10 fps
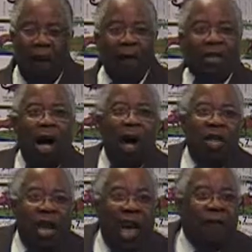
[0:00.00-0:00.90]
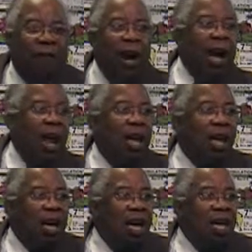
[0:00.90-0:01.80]
That's all you get,
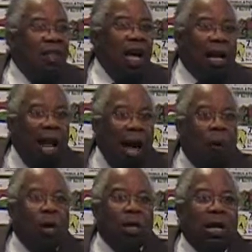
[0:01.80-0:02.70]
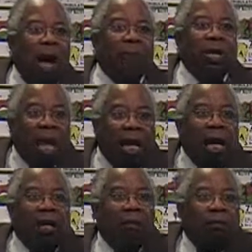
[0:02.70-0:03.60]
friend. The clock will stop
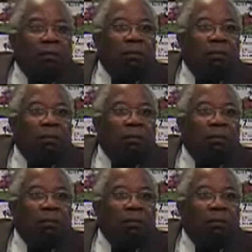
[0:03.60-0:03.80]
ticking.